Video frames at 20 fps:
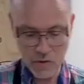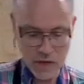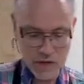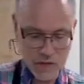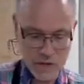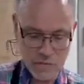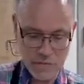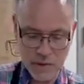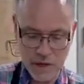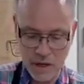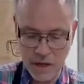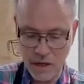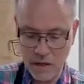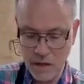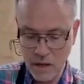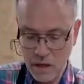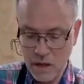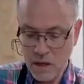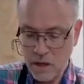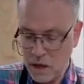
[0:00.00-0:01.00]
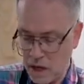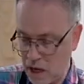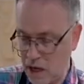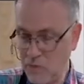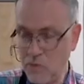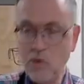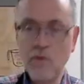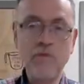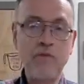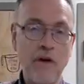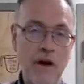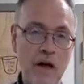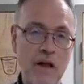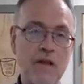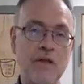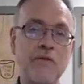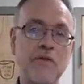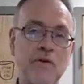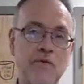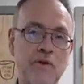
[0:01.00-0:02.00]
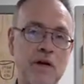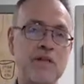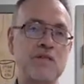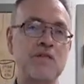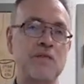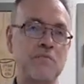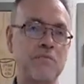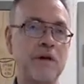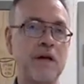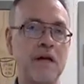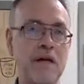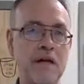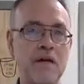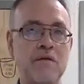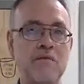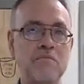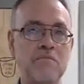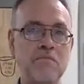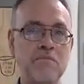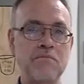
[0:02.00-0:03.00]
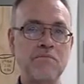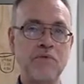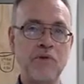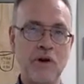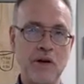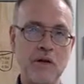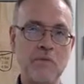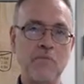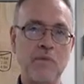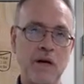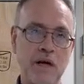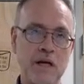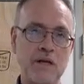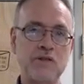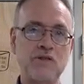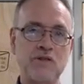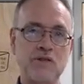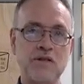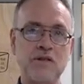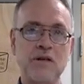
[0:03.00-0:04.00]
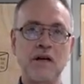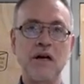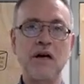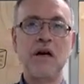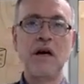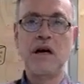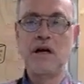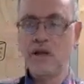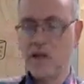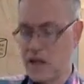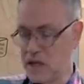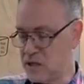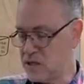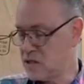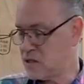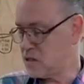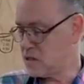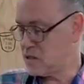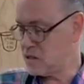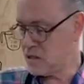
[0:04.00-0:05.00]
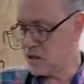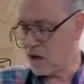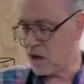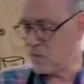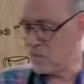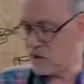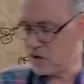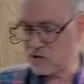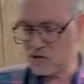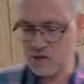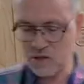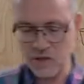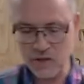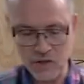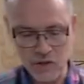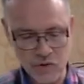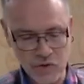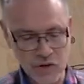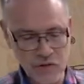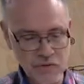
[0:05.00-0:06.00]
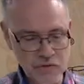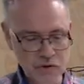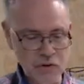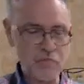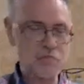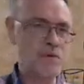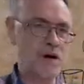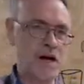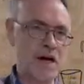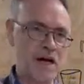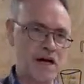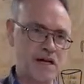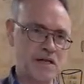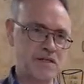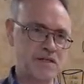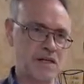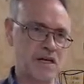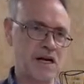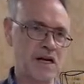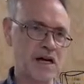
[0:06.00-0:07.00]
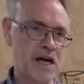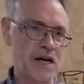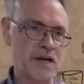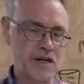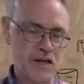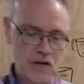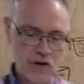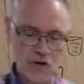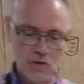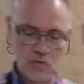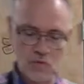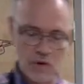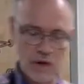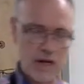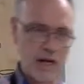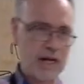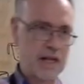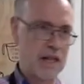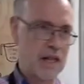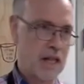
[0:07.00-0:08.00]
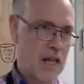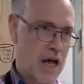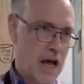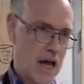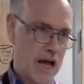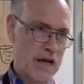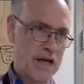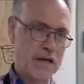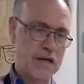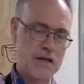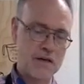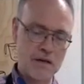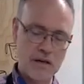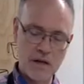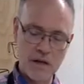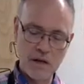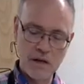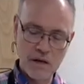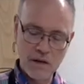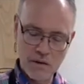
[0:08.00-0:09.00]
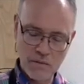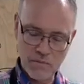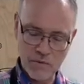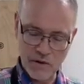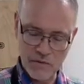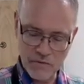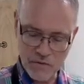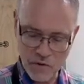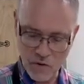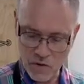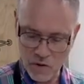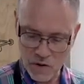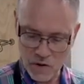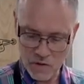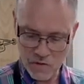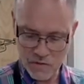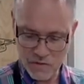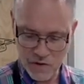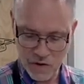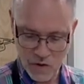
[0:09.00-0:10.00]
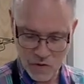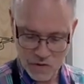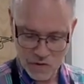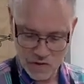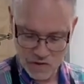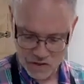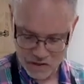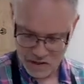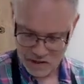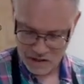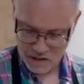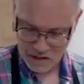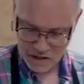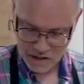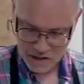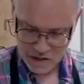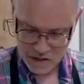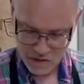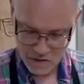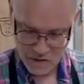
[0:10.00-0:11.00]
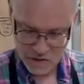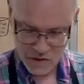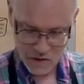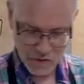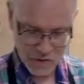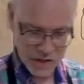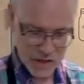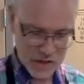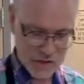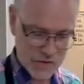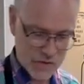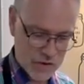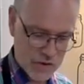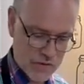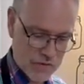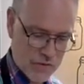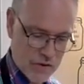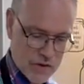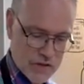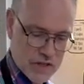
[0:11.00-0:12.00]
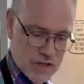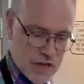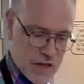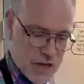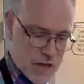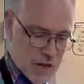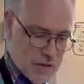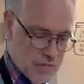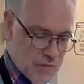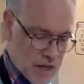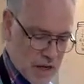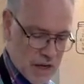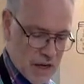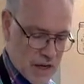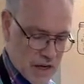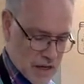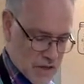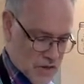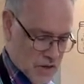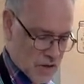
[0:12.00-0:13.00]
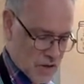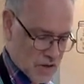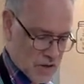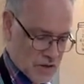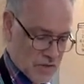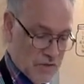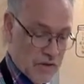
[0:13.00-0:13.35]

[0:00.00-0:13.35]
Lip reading: recipe, I will follow the recipe pretty much, unless I'm used to doing fruit pies and I kind of know what I like. But for folks who are doing this for the first time, it's good to